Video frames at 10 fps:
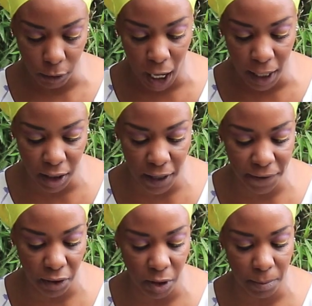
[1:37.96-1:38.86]
and they
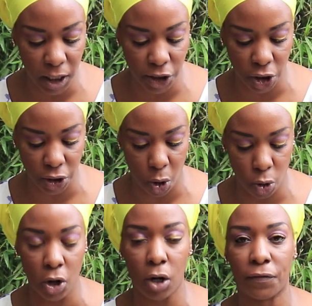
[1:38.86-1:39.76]
found the malicious
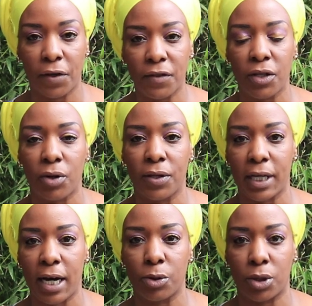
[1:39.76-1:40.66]
code on
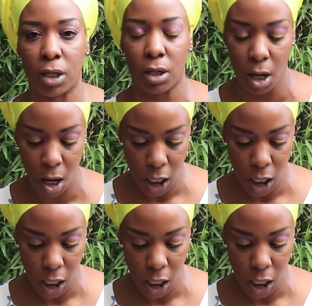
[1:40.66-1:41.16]
53,000